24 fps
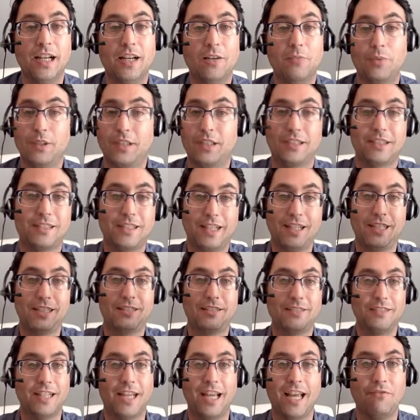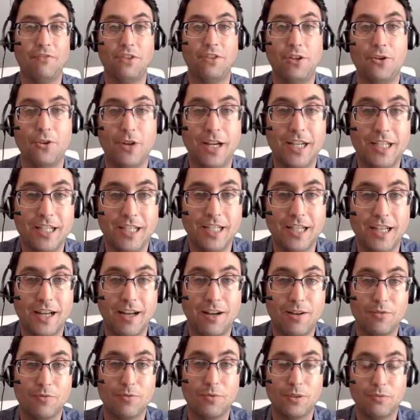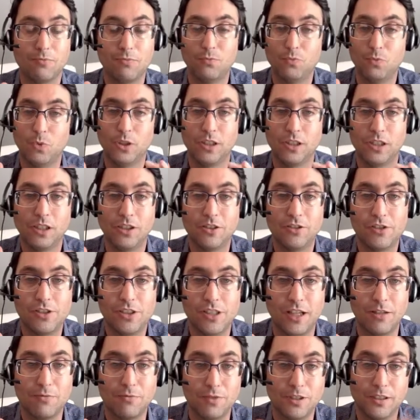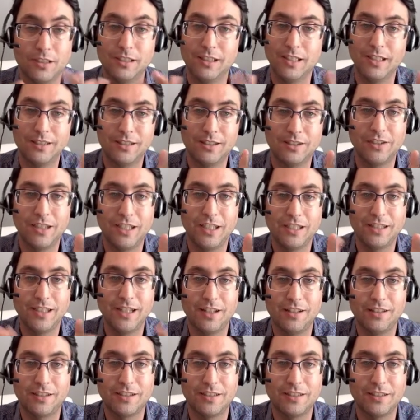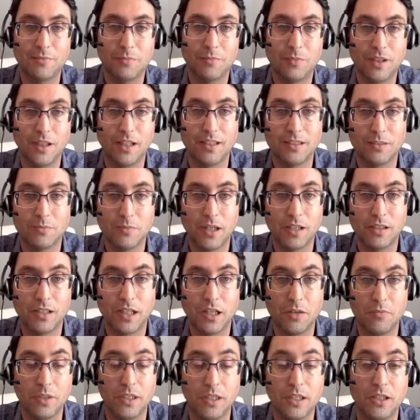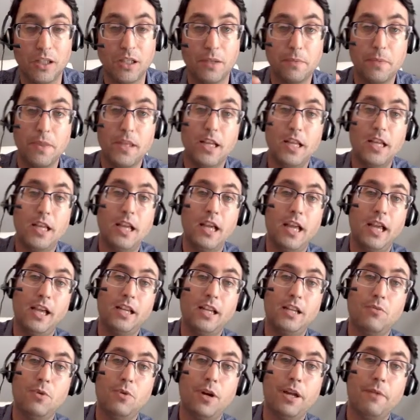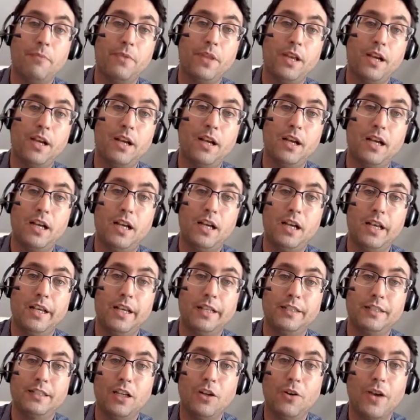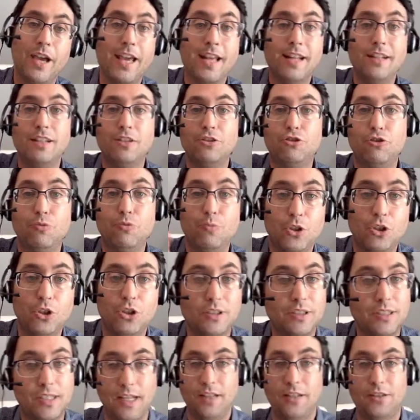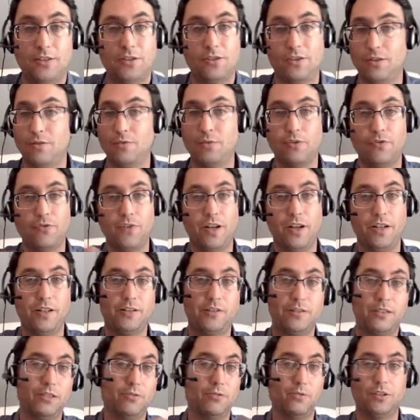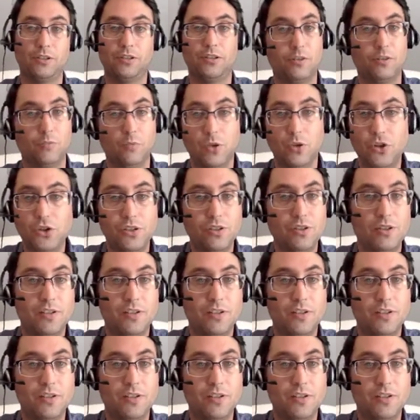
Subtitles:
because they have no idea what the current state was, and that's already tells us some things about the company. Anyway, so and distribution centers. So we found out there was distribution